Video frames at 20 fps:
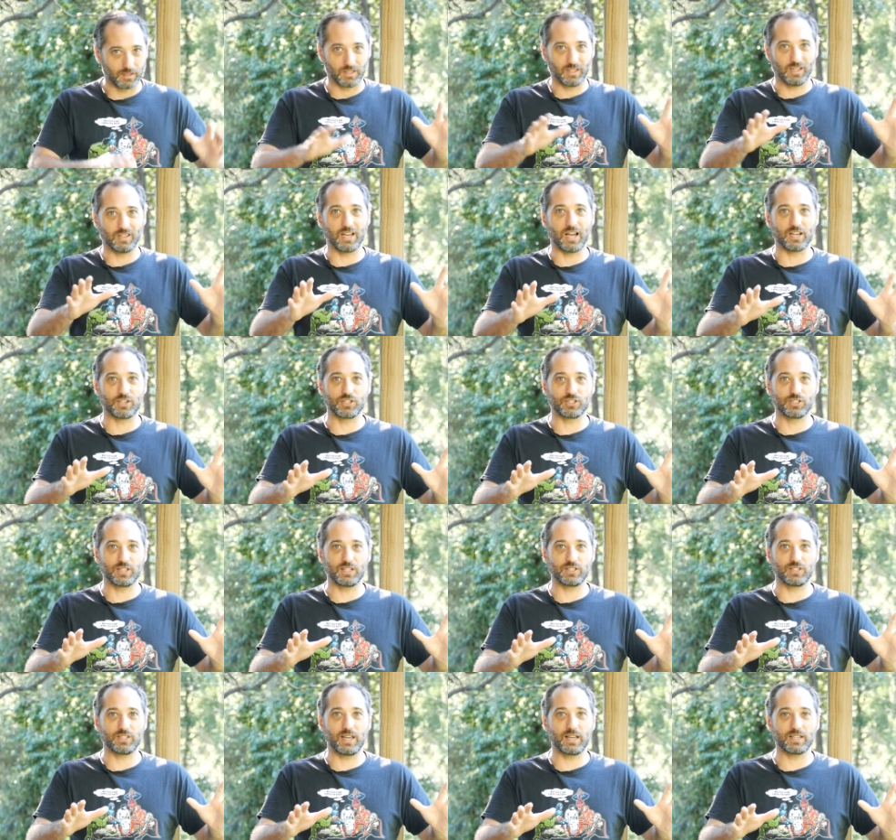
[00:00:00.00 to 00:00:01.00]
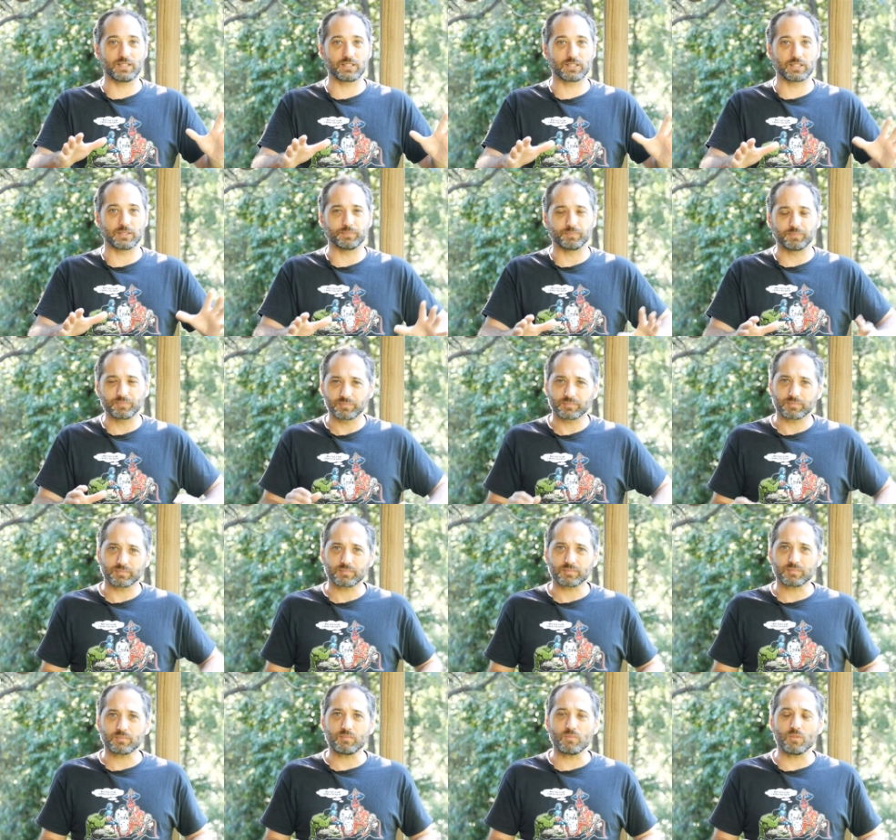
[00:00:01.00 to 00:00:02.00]
Elisha says yes.
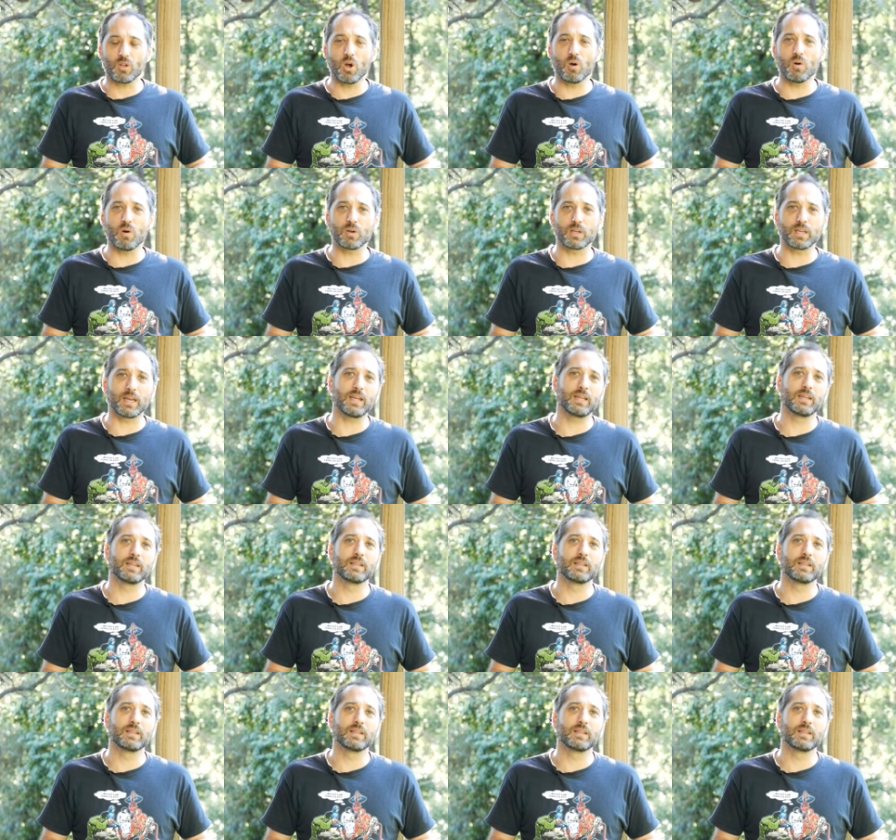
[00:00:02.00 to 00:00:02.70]
Oh, okay.